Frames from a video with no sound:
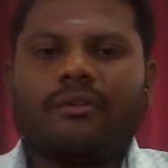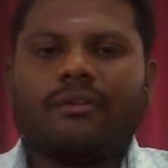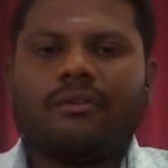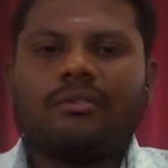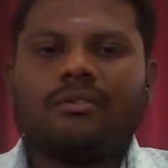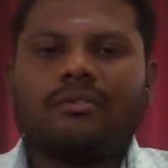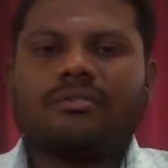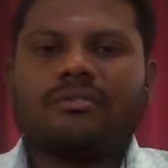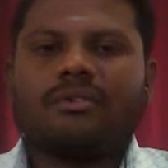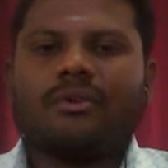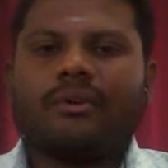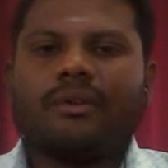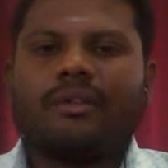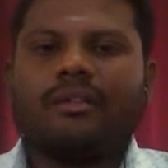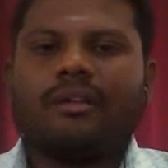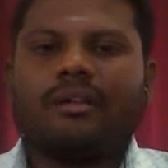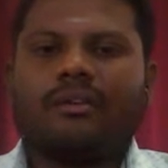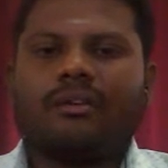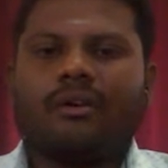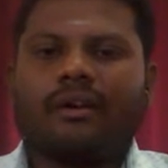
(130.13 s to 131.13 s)
So in that
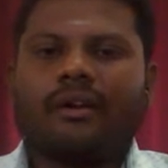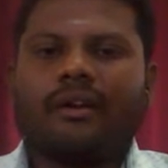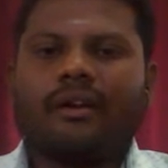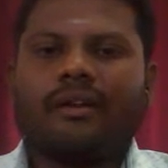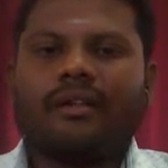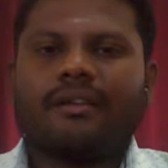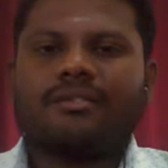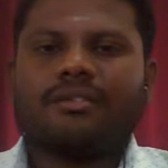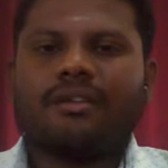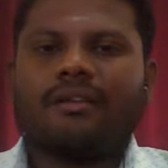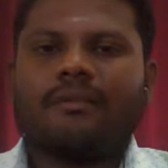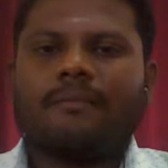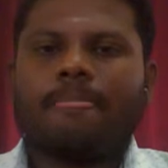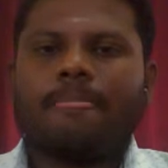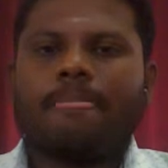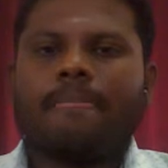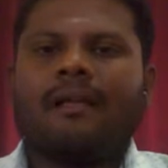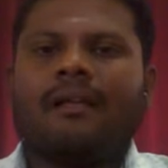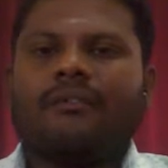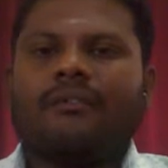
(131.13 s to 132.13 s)
architecture,
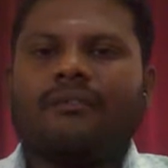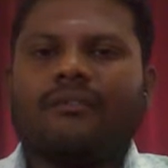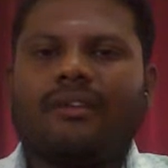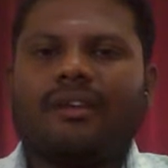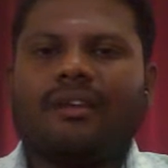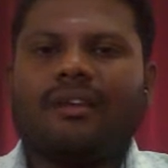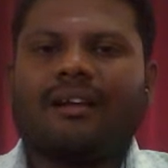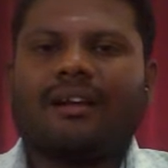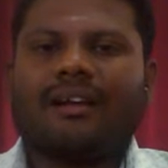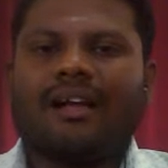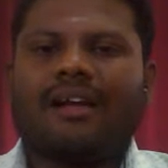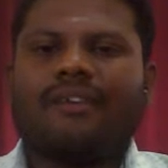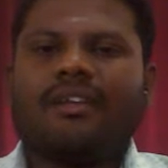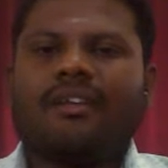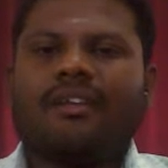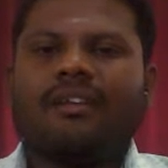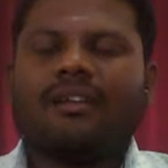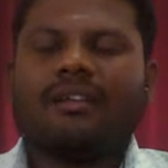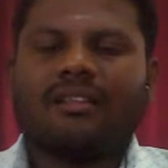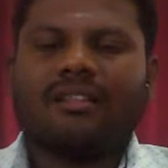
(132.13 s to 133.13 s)
we are having
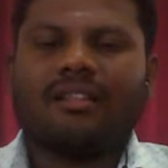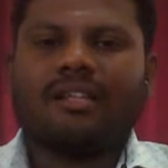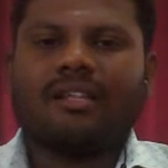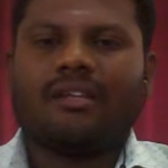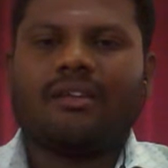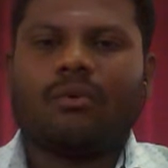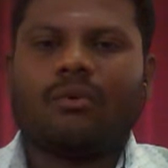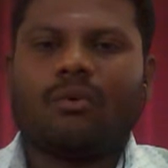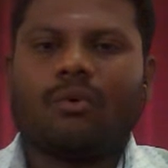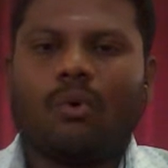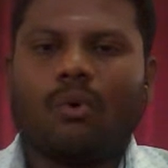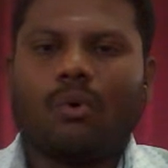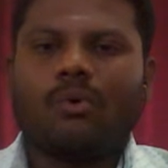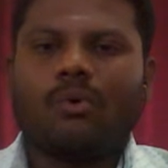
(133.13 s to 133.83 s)
the whole